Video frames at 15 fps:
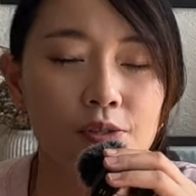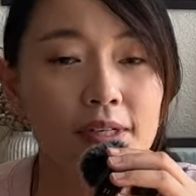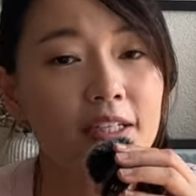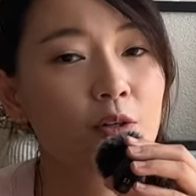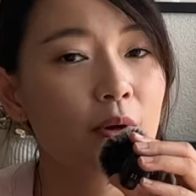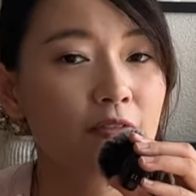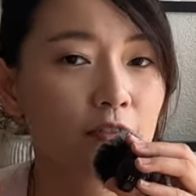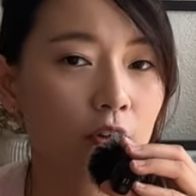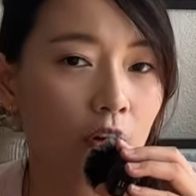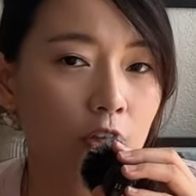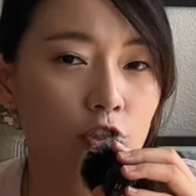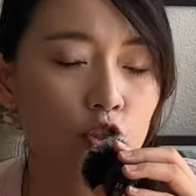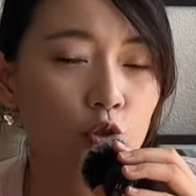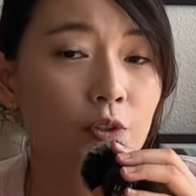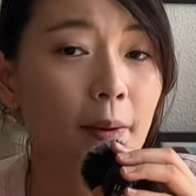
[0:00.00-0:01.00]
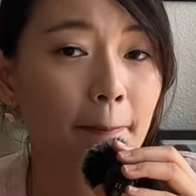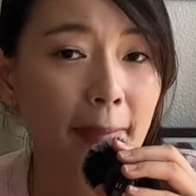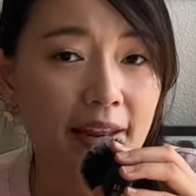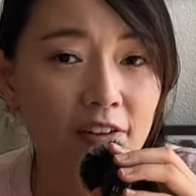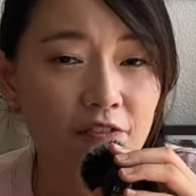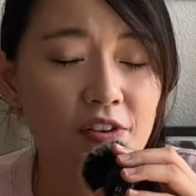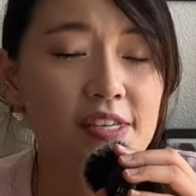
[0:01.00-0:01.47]
now that we've gone through the
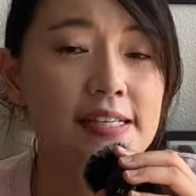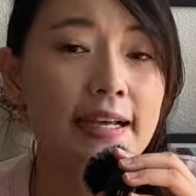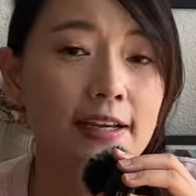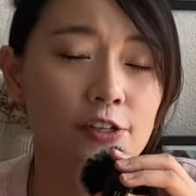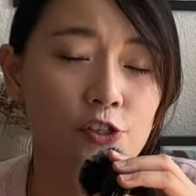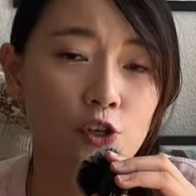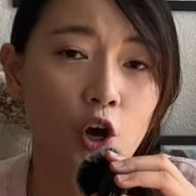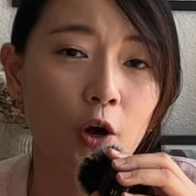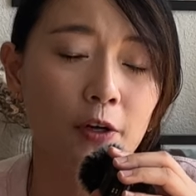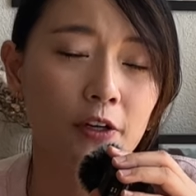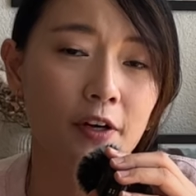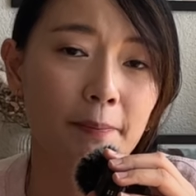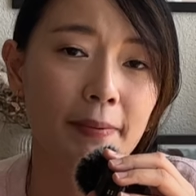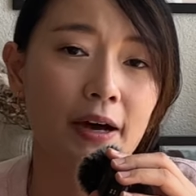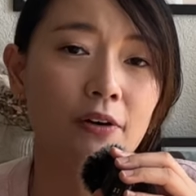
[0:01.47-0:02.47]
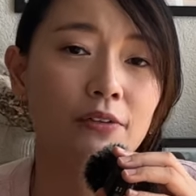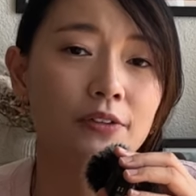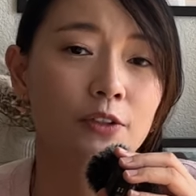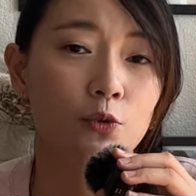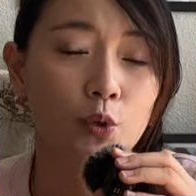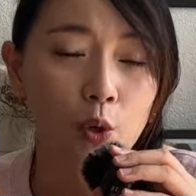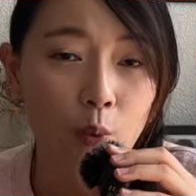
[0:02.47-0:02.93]
benefits, let's talk about
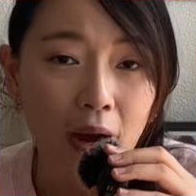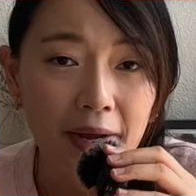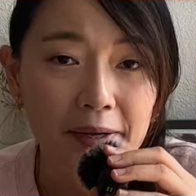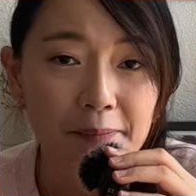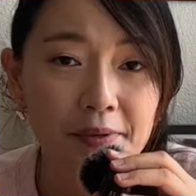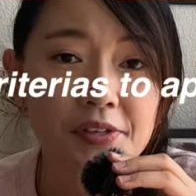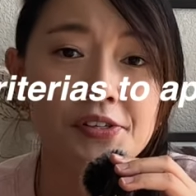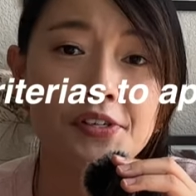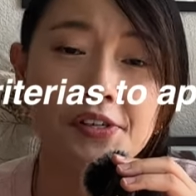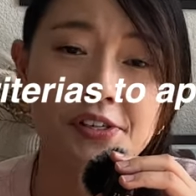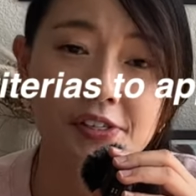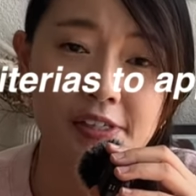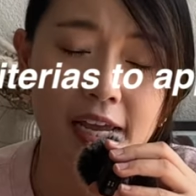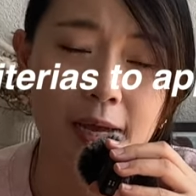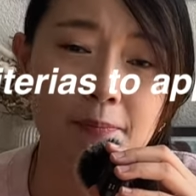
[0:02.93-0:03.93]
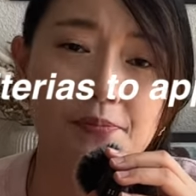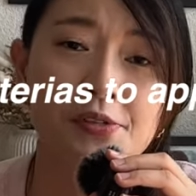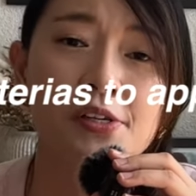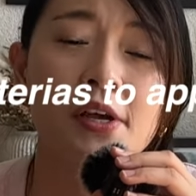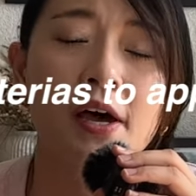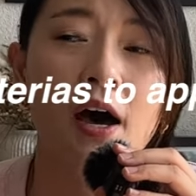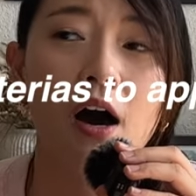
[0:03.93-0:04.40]
the requirements, the steps,
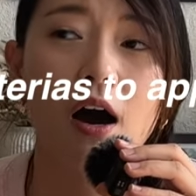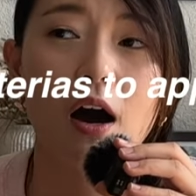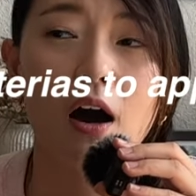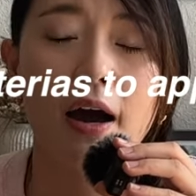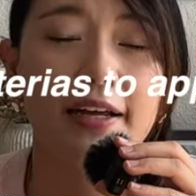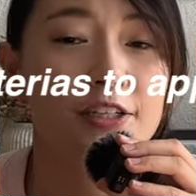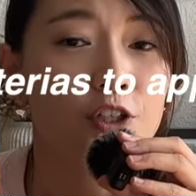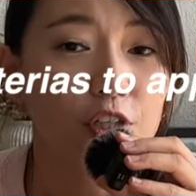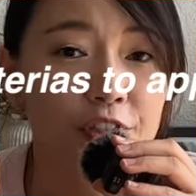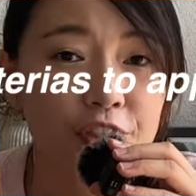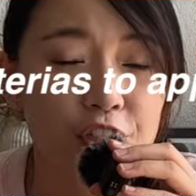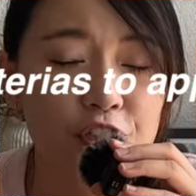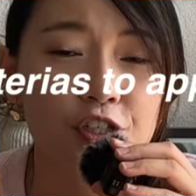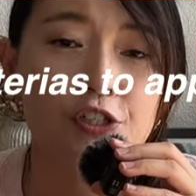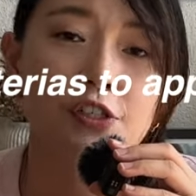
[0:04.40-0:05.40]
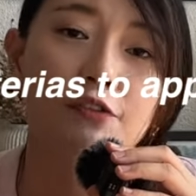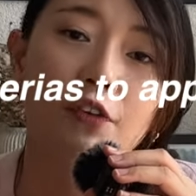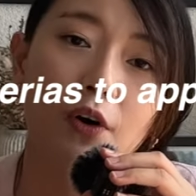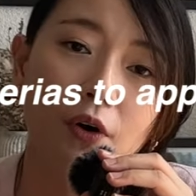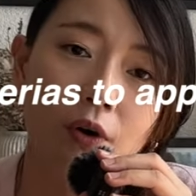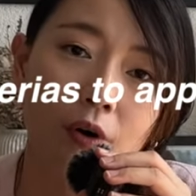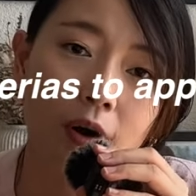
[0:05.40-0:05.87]
and the conditions
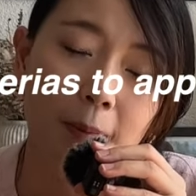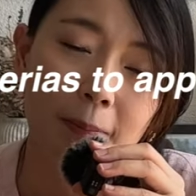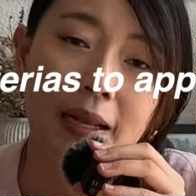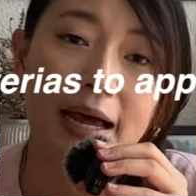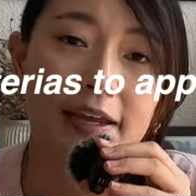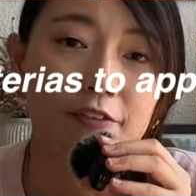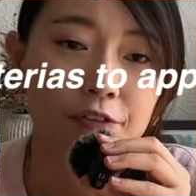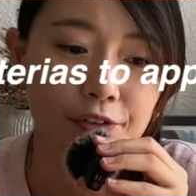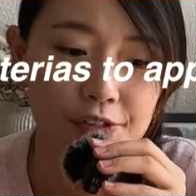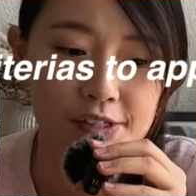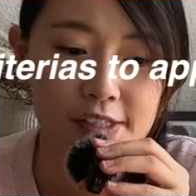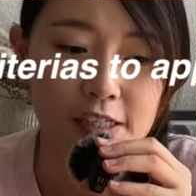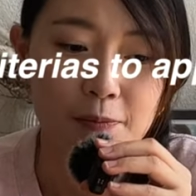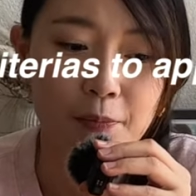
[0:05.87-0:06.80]
for applying for the C